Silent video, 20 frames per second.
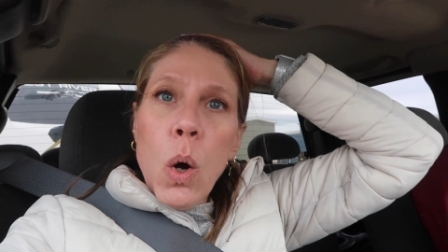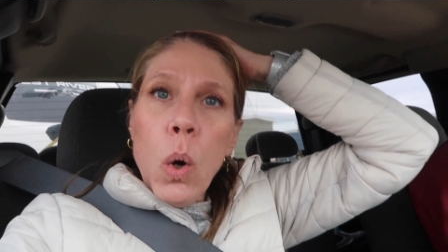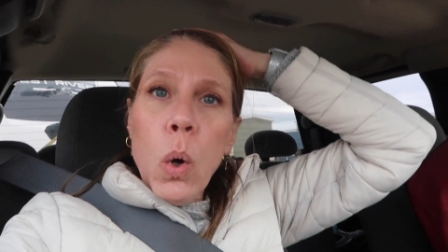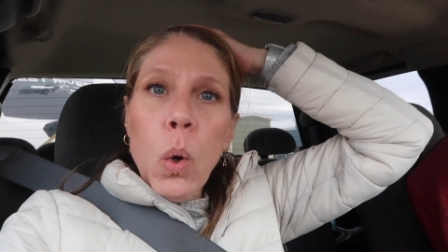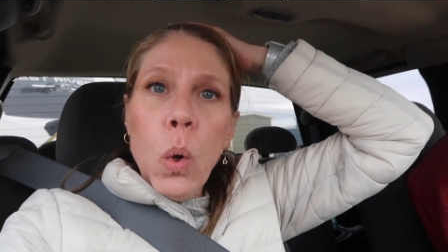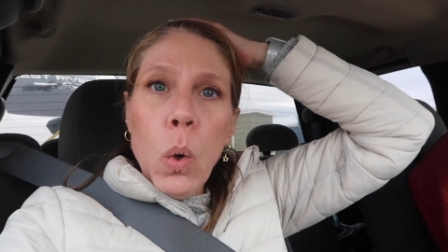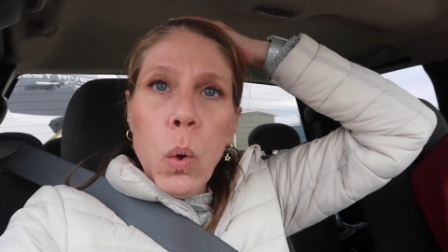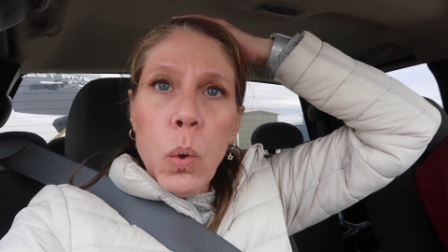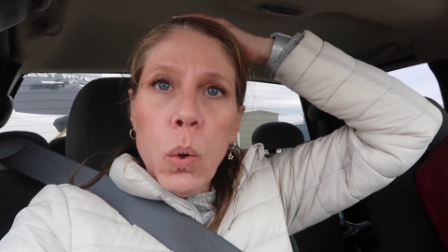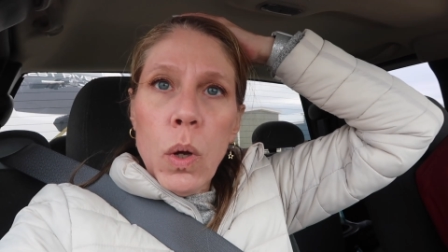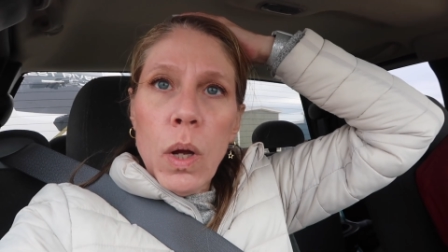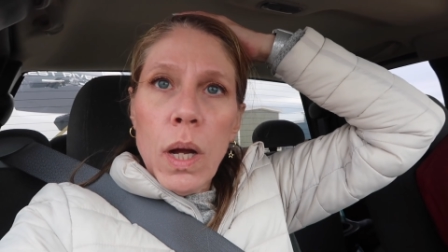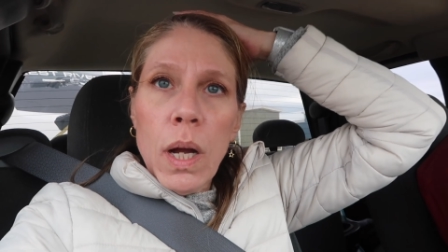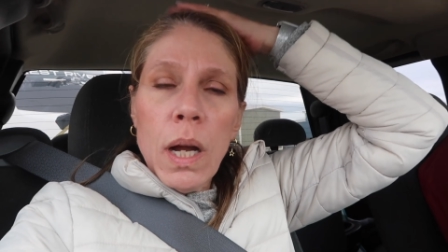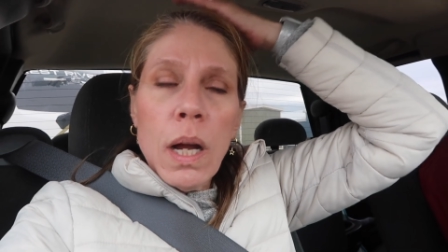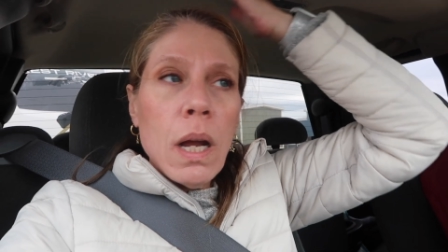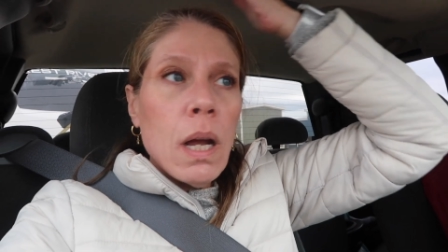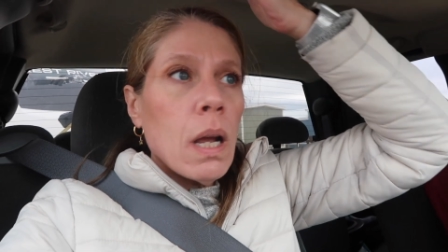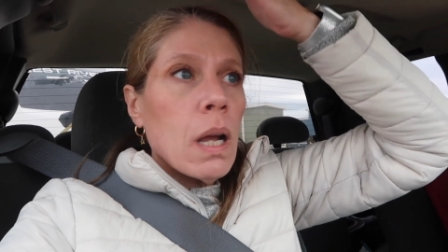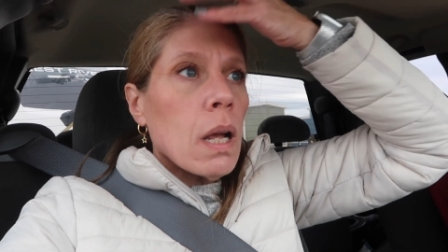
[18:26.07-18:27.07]
Whew.
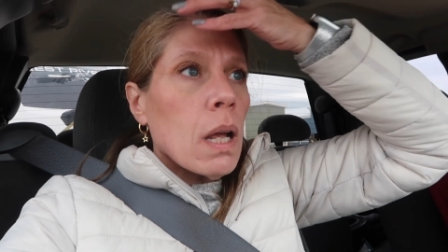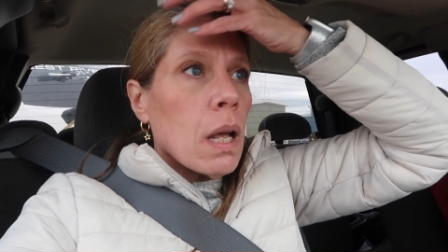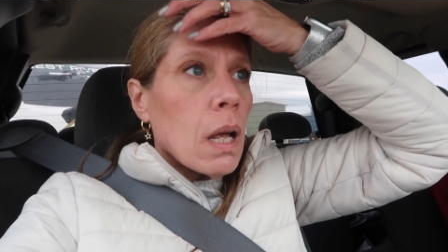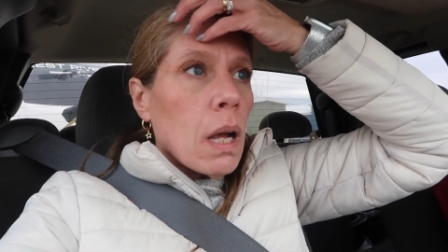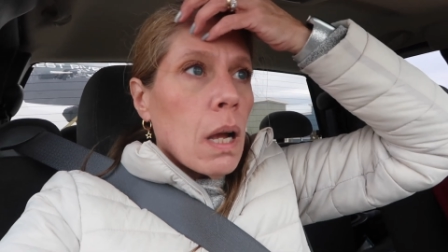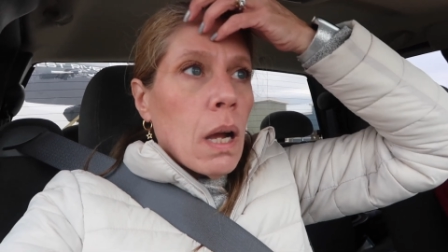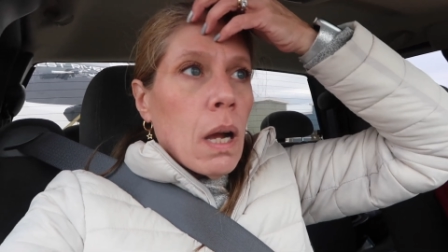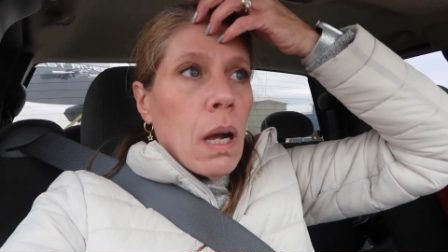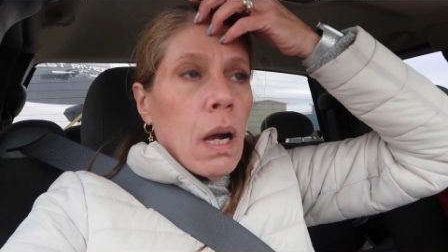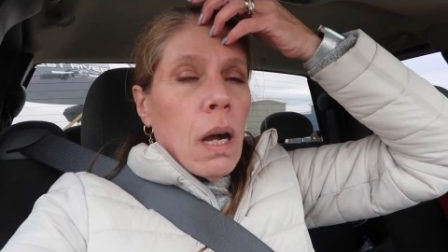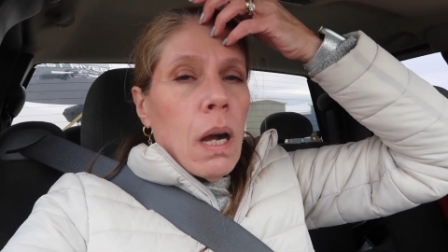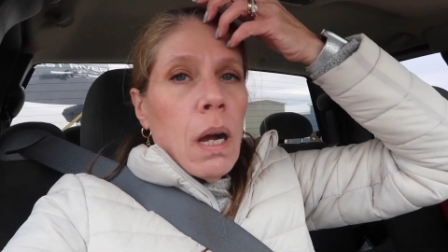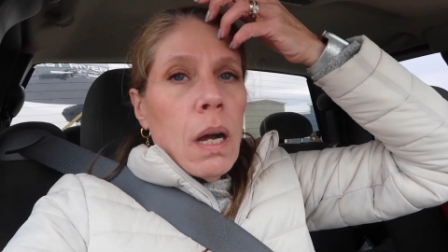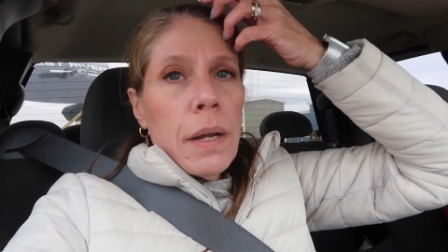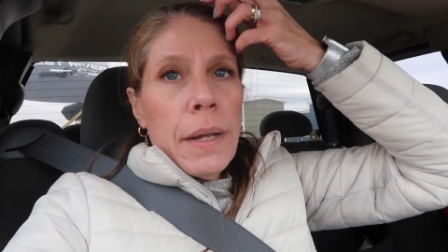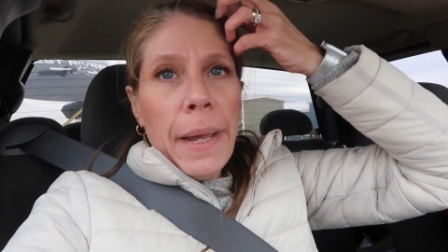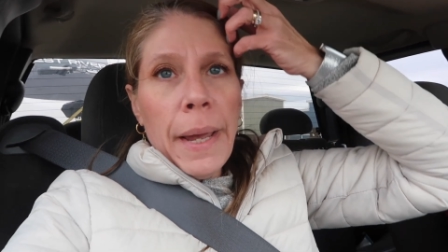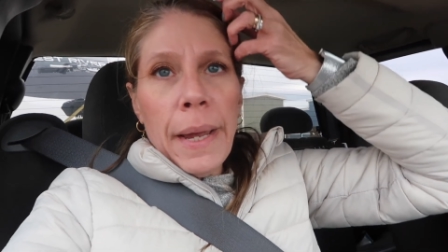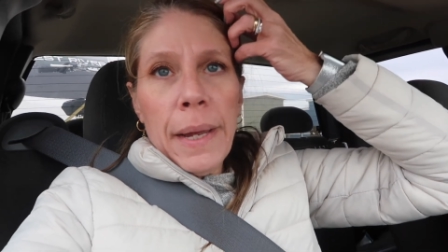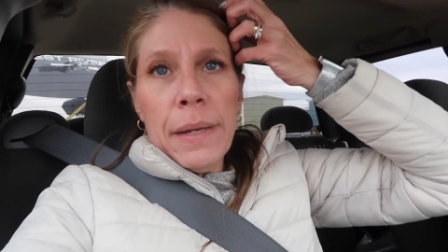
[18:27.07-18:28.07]

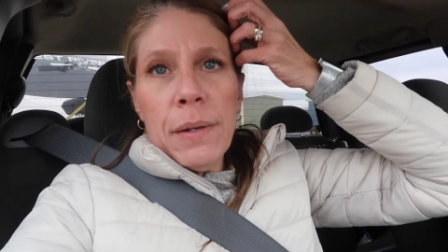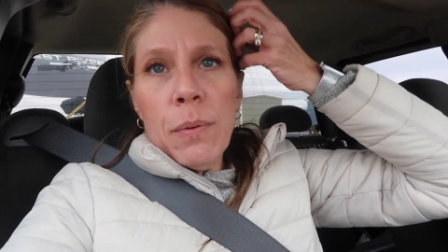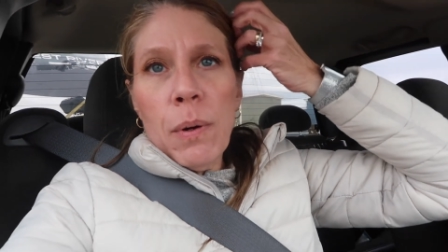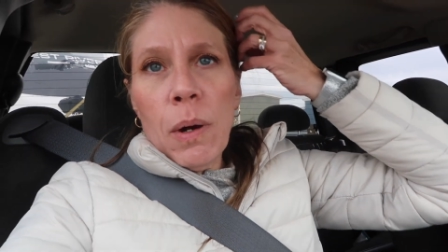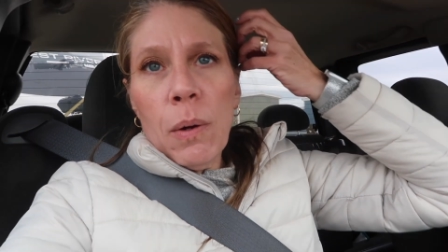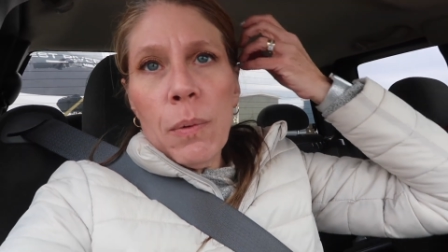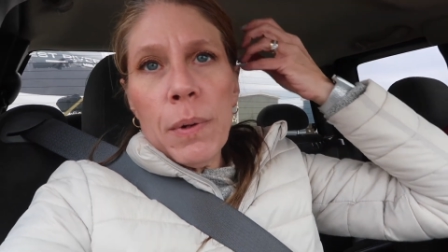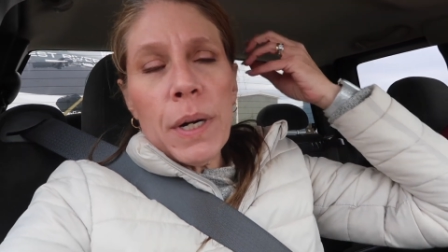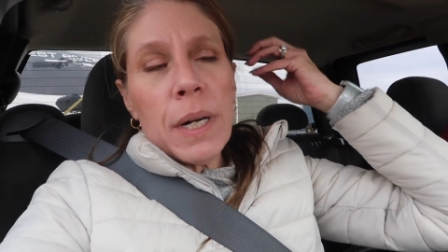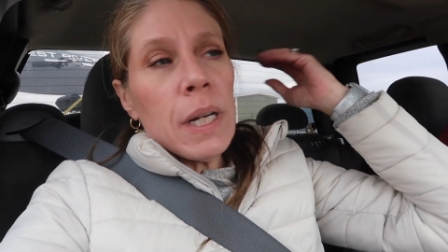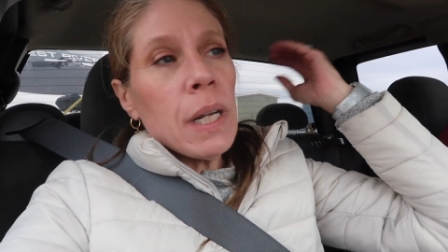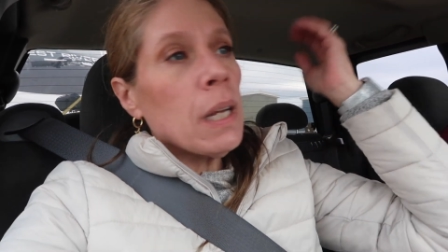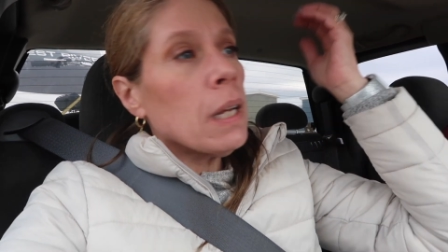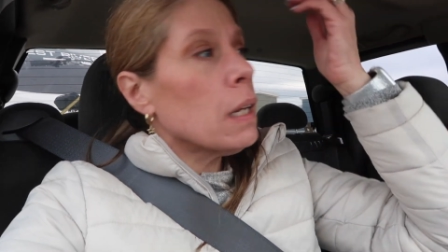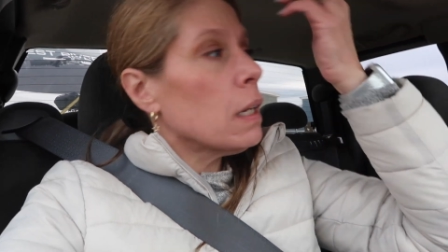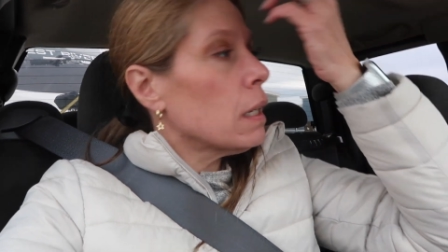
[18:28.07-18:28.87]
Okay, well, we're